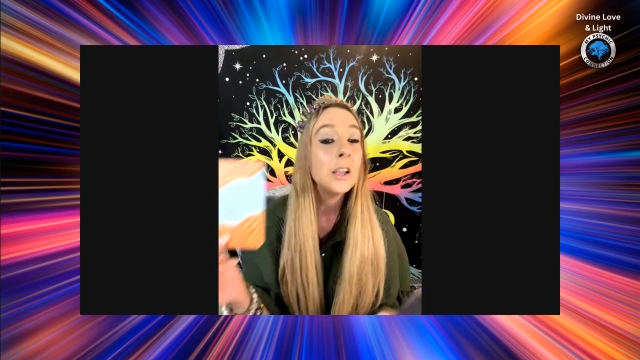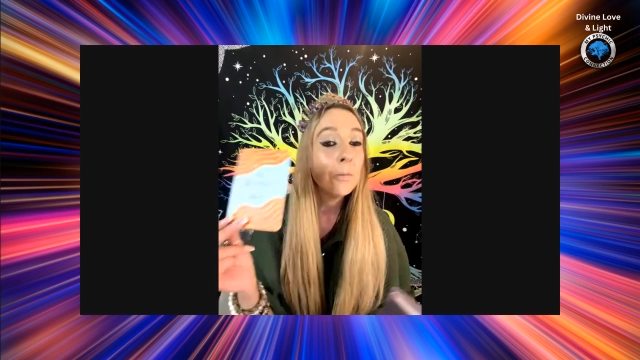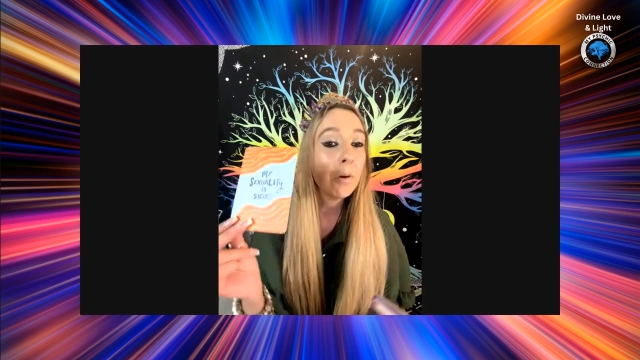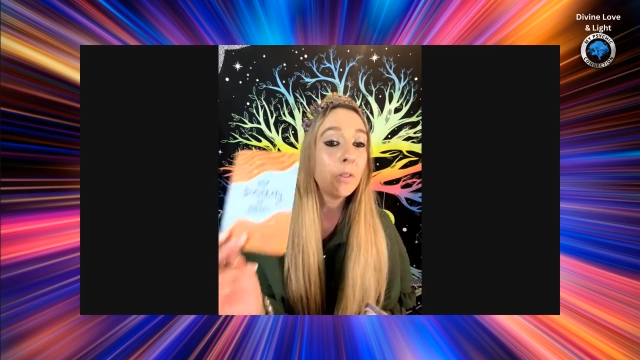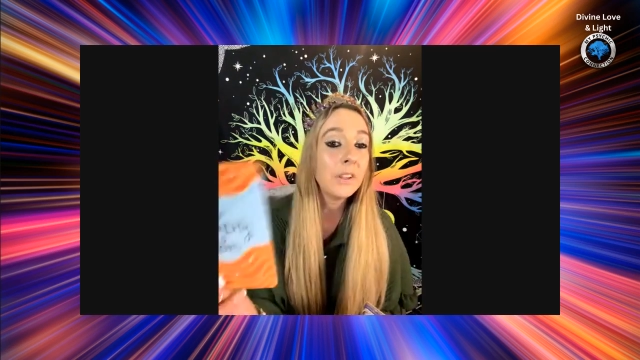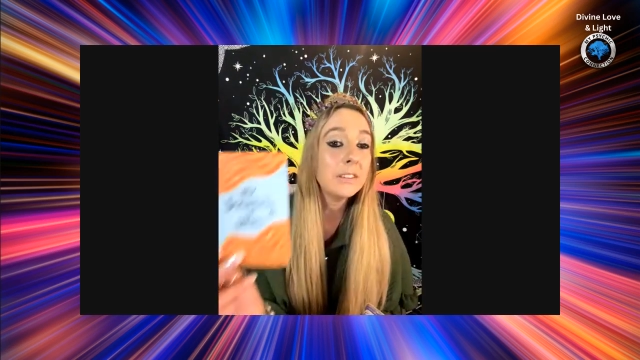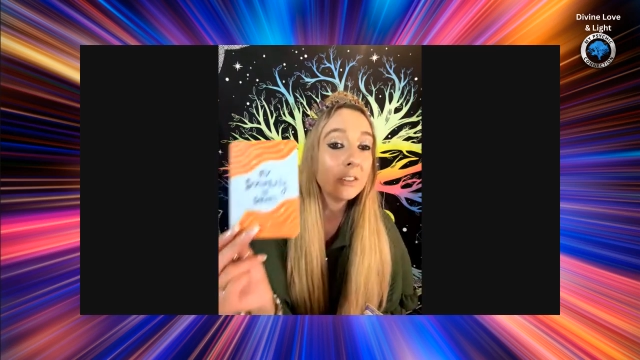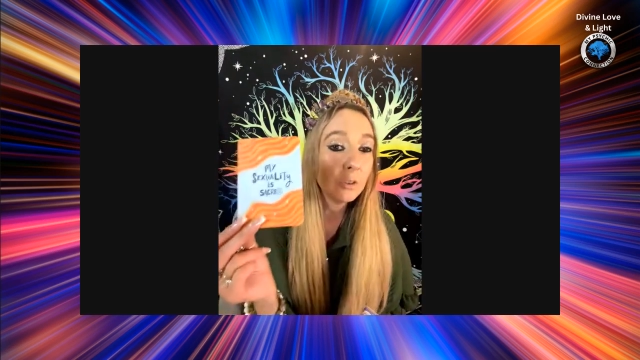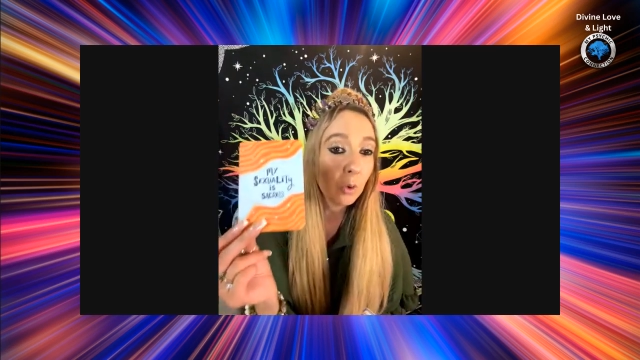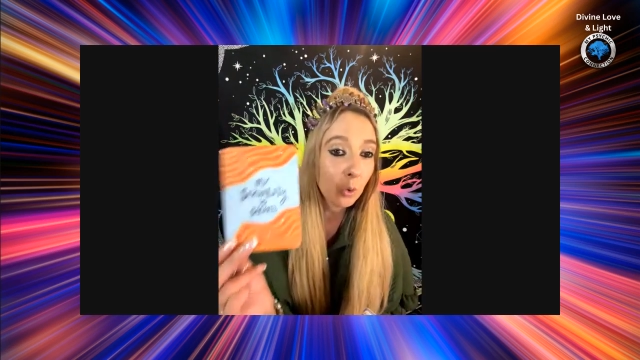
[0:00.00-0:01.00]
But this
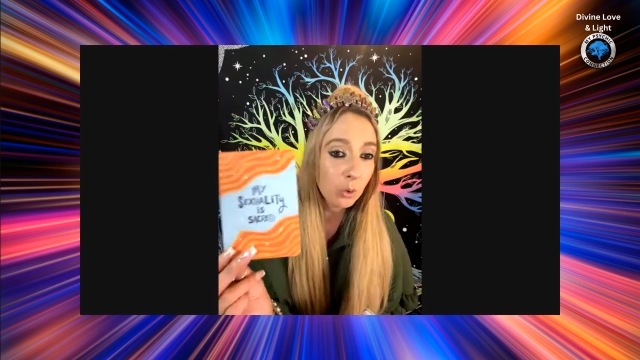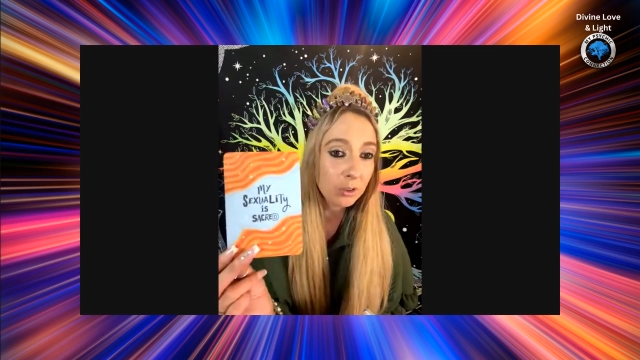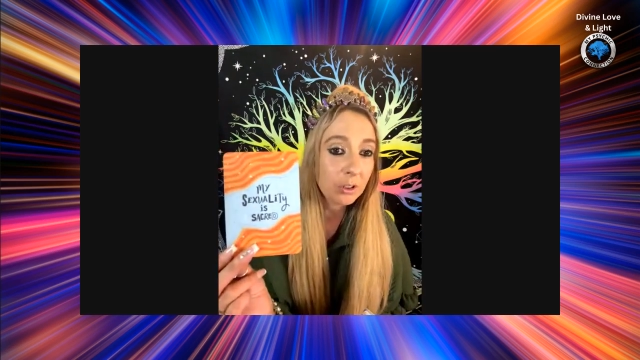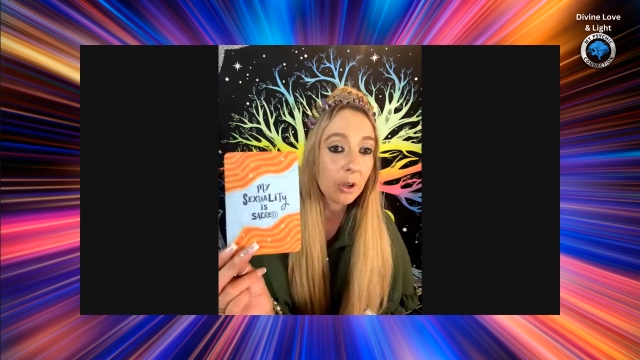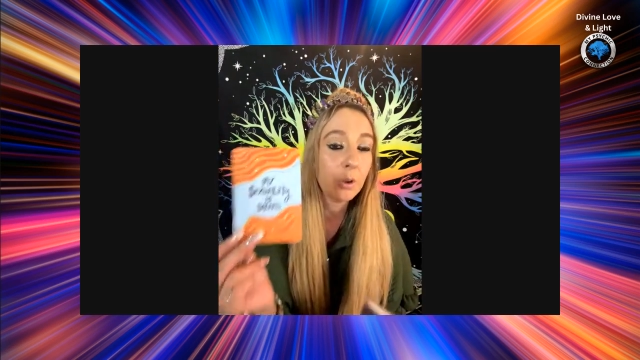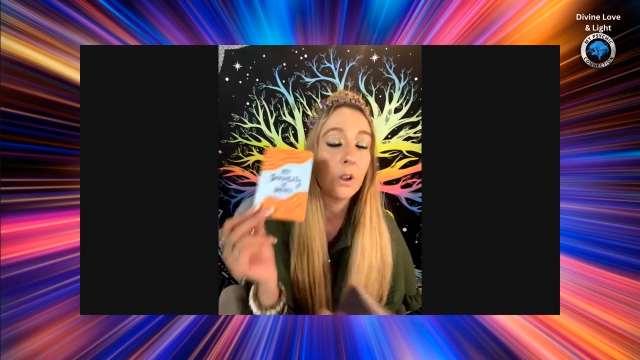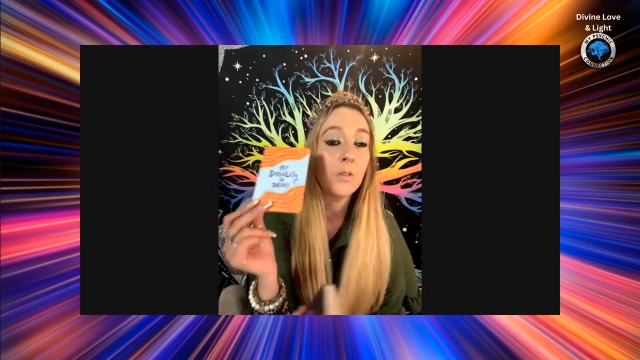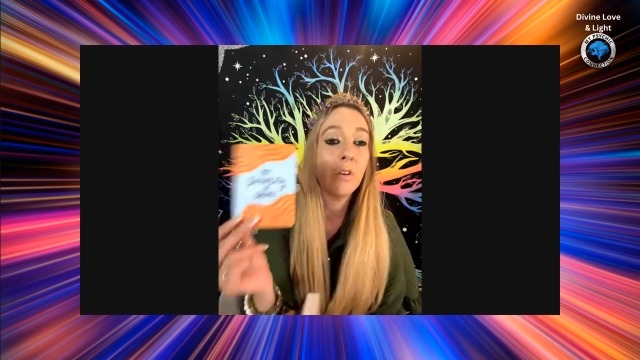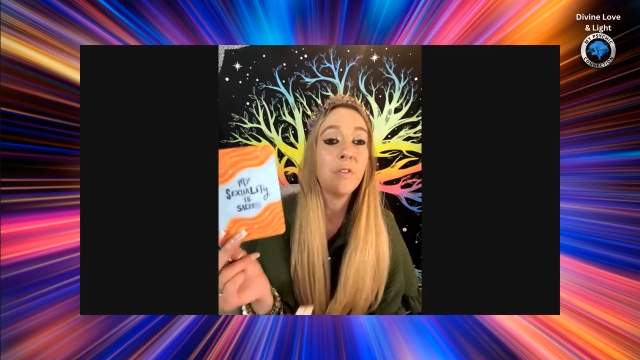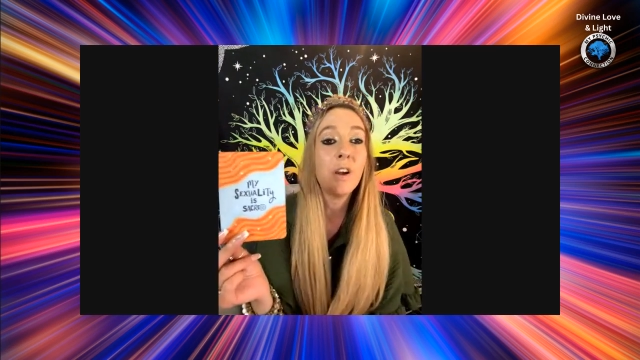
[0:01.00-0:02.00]
is also
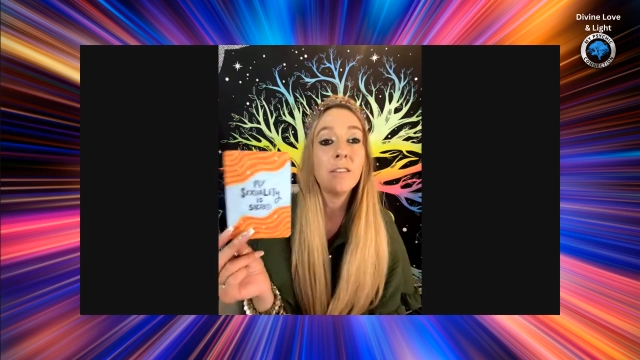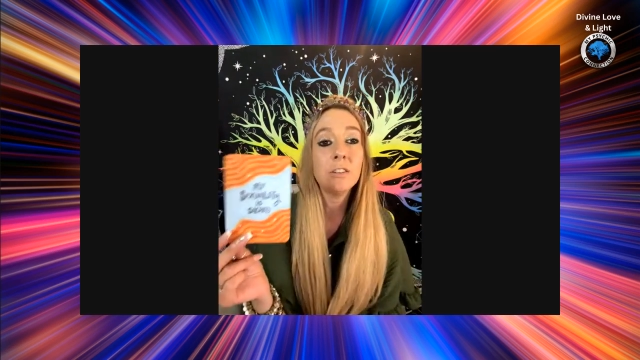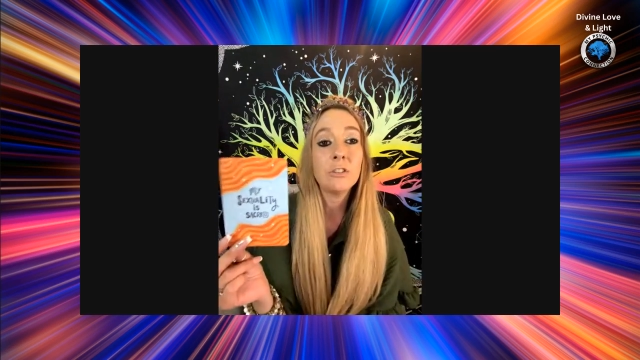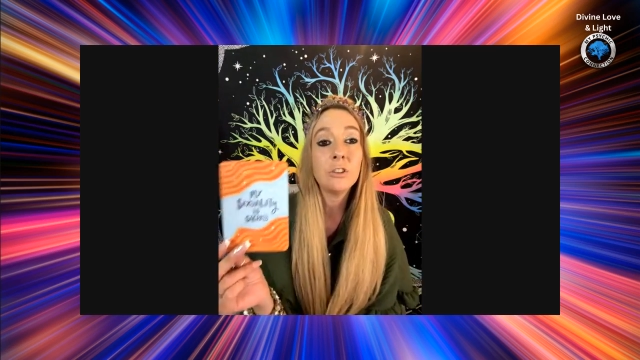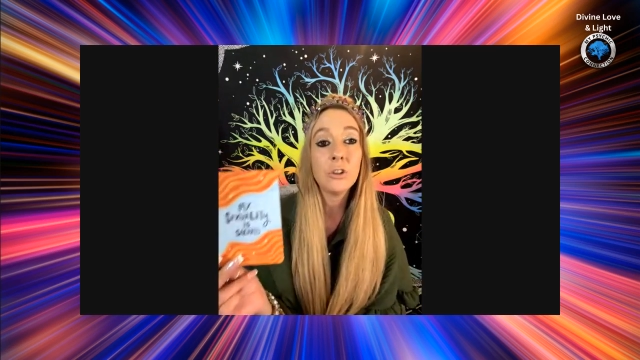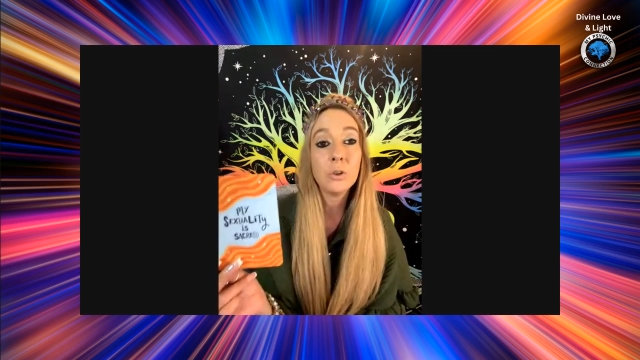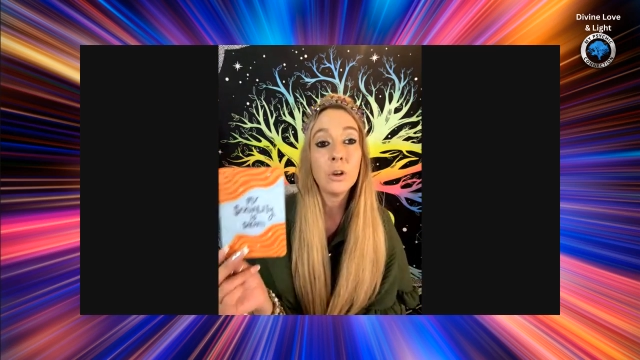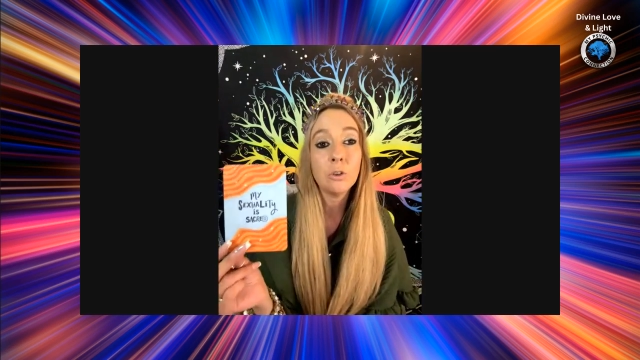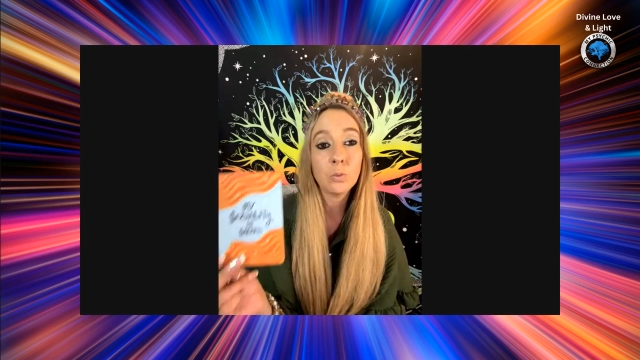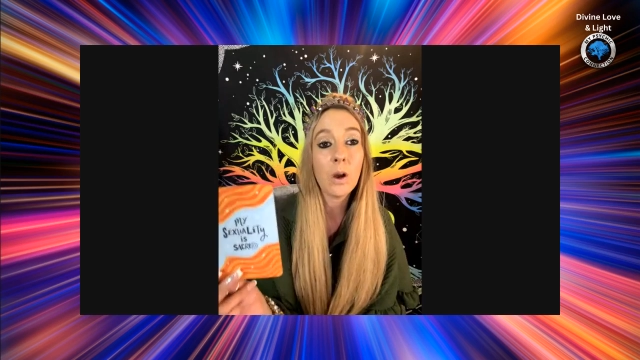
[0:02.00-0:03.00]
referring to you
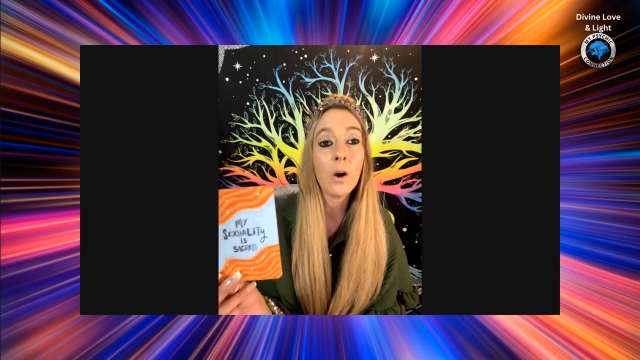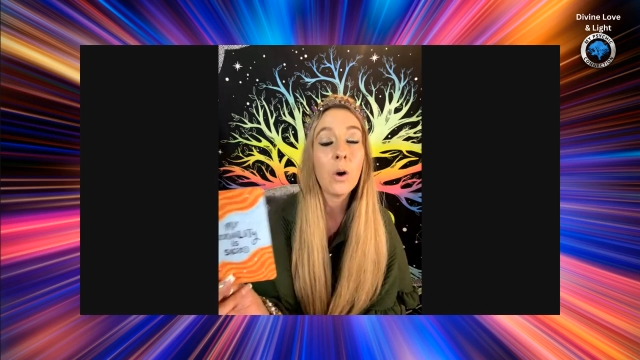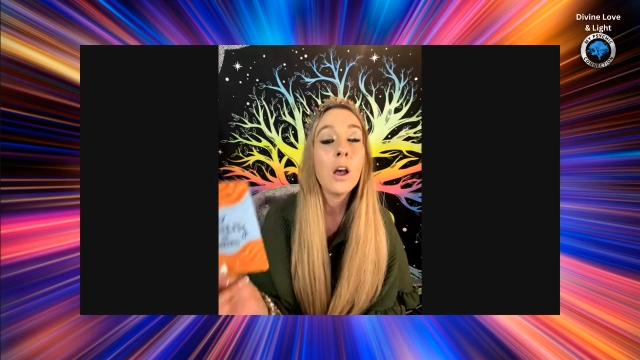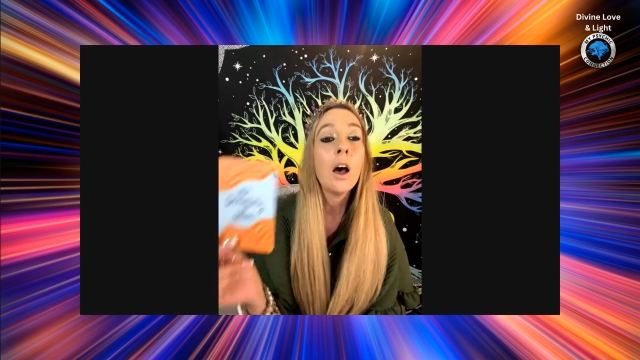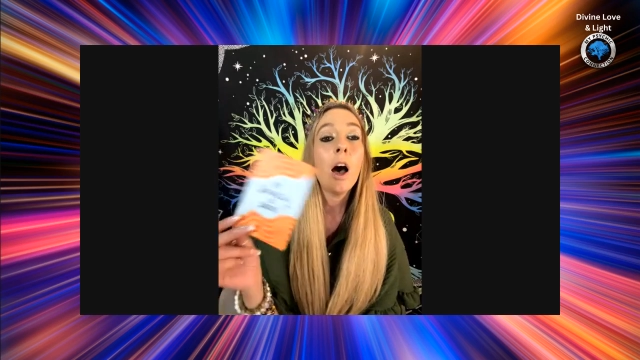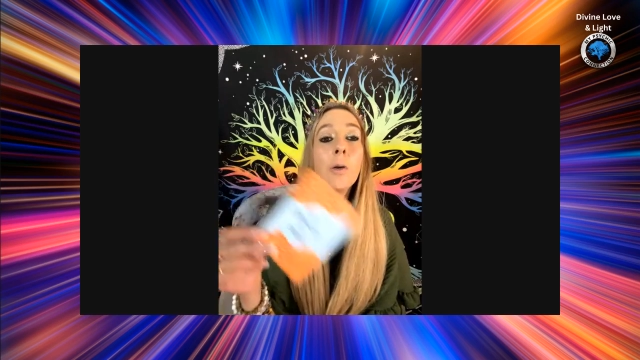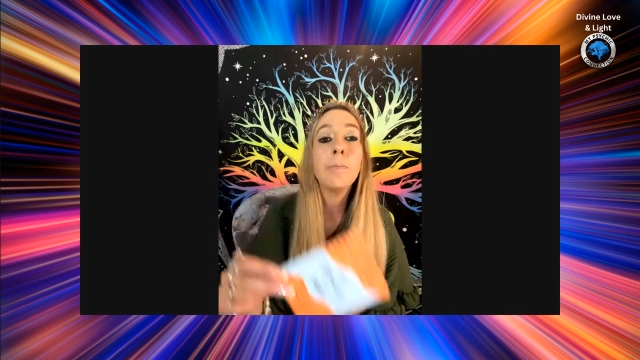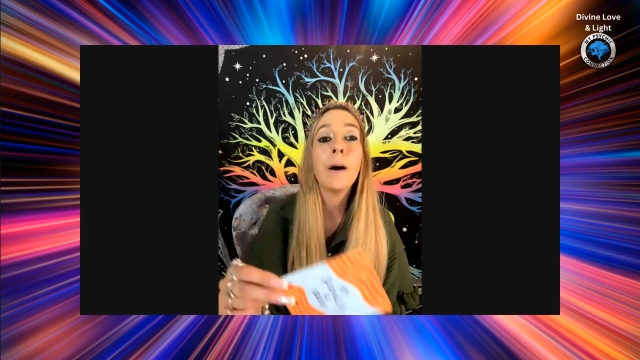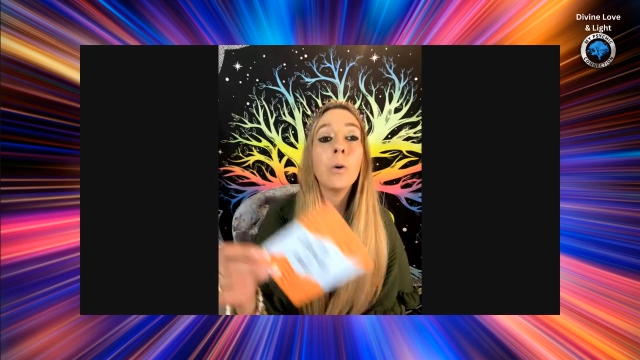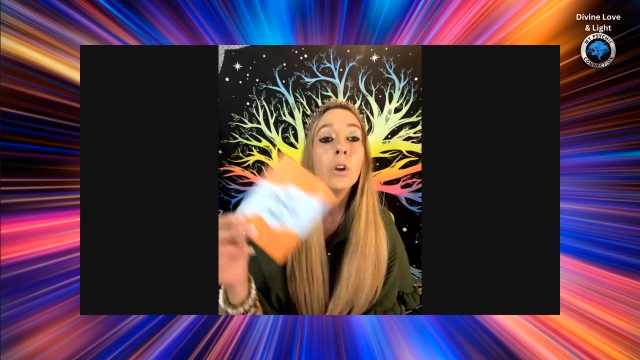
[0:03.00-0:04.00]
as well
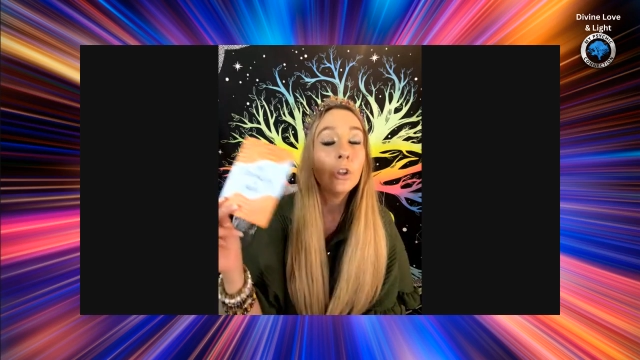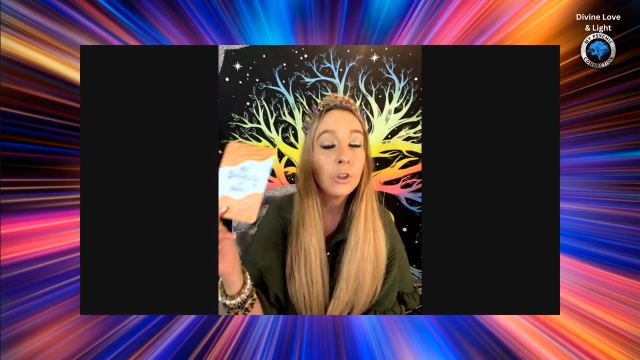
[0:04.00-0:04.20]
about,